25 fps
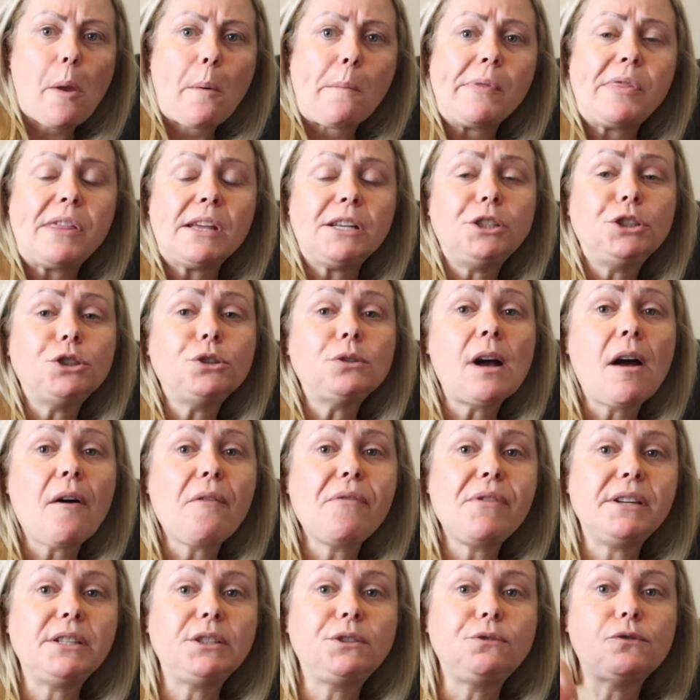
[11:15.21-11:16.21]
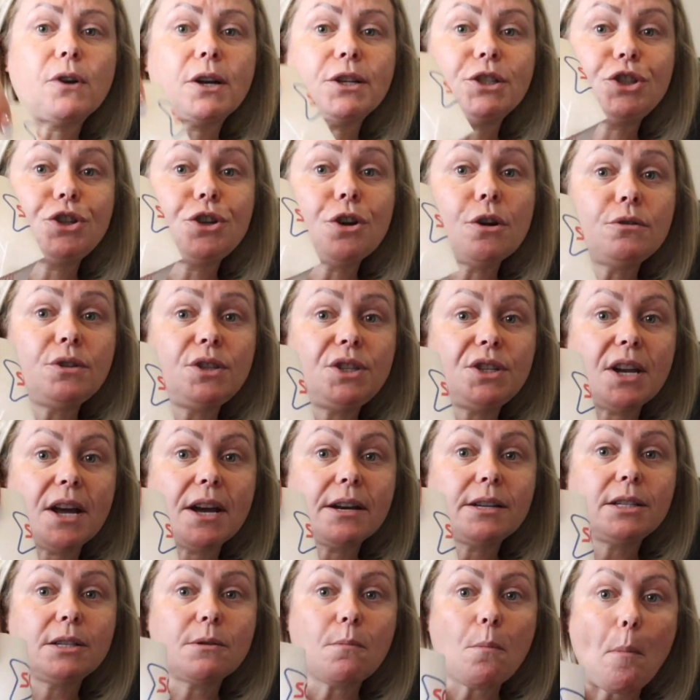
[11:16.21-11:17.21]
But they do have these French toast
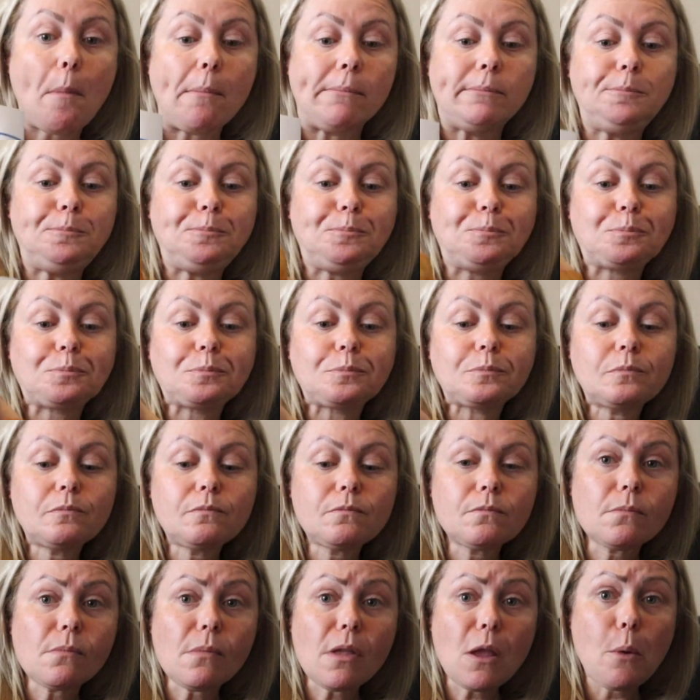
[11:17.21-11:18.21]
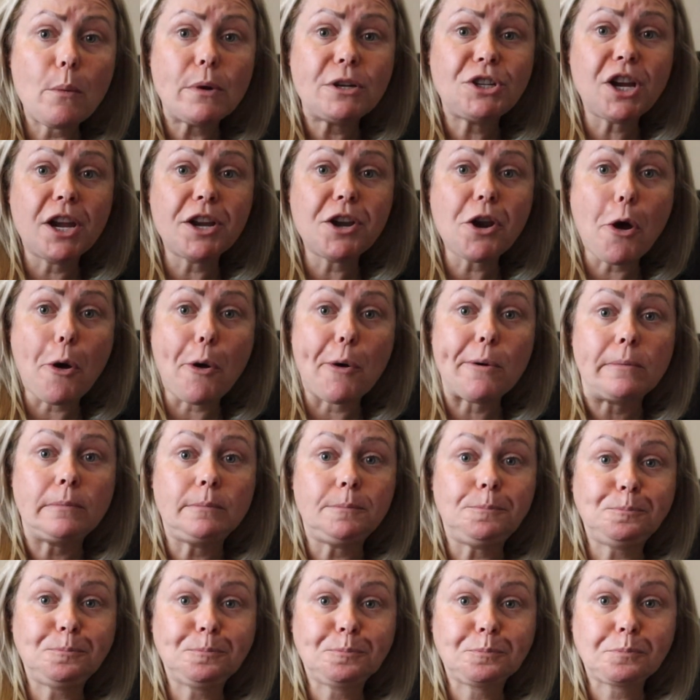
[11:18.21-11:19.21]
sticks, which I know
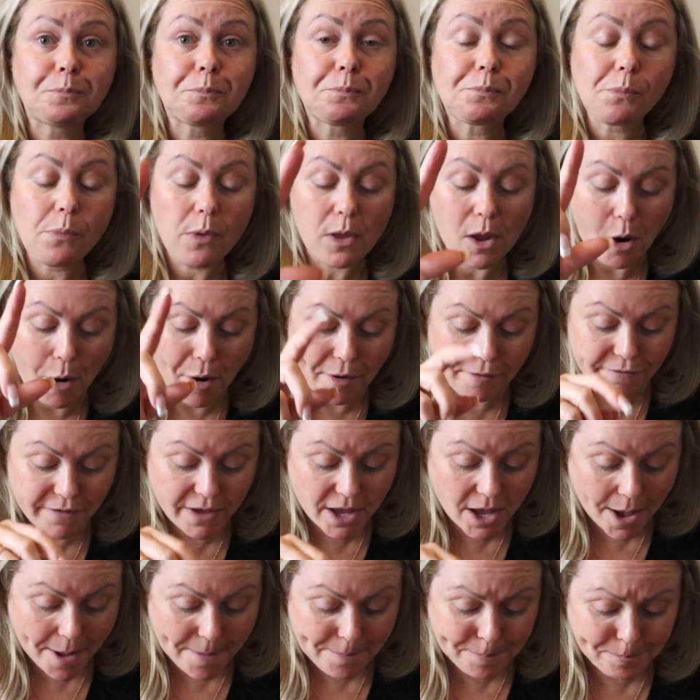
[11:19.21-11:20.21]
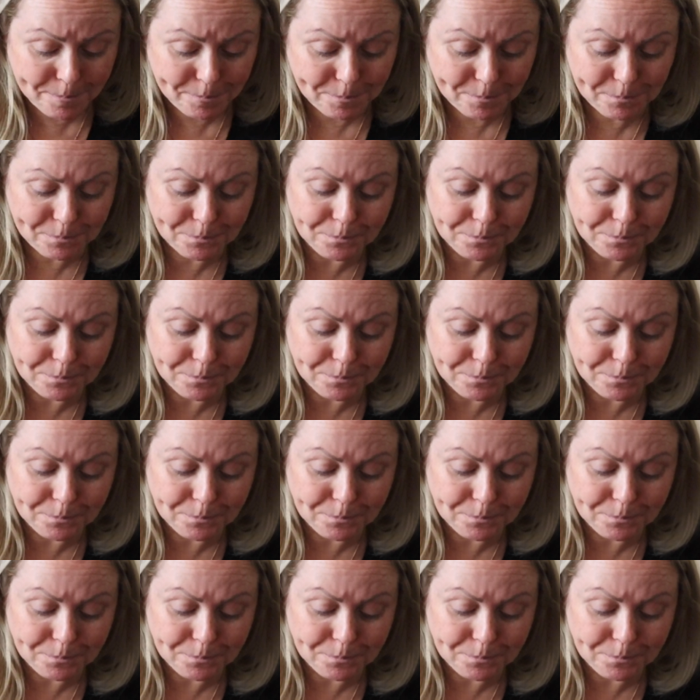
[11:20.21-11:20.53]
are vegan